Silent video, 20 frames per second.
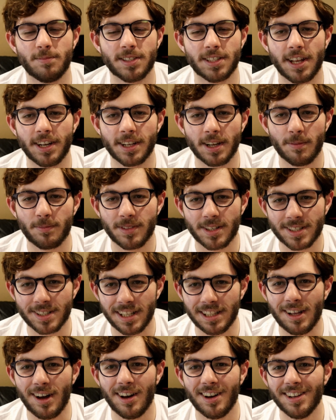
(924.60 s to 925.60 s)
setting up the
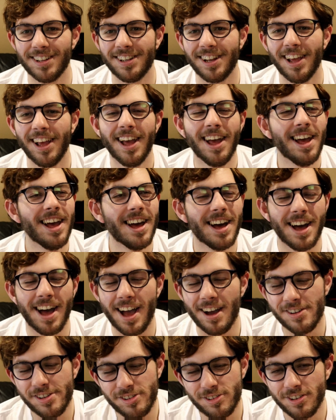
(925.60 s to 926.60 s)
salon.
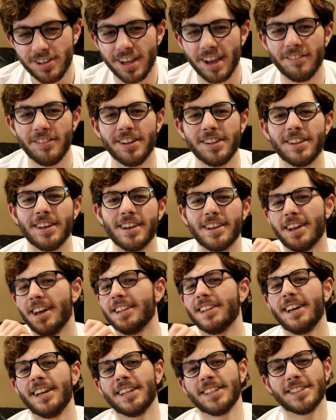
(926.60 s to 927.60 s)
I was doing everything. I
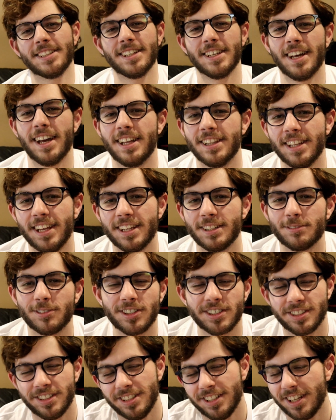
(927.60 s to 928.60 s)
liked it. I liked
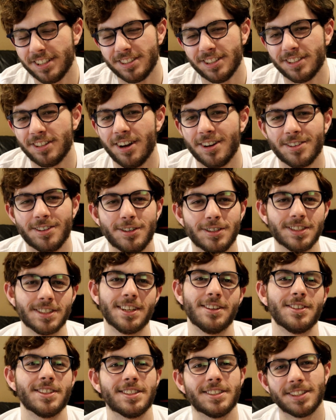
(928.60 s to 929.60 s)
working at Donato's.
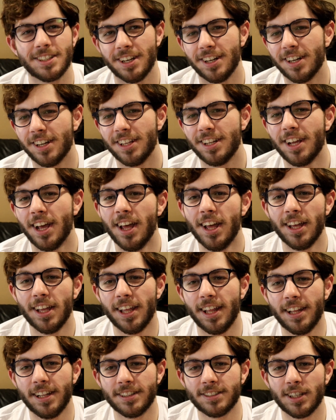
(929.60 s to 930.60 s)
It was good.
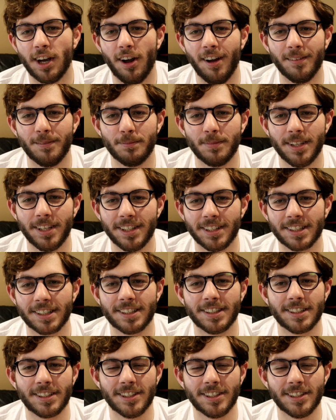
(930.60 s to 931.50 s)
It taught me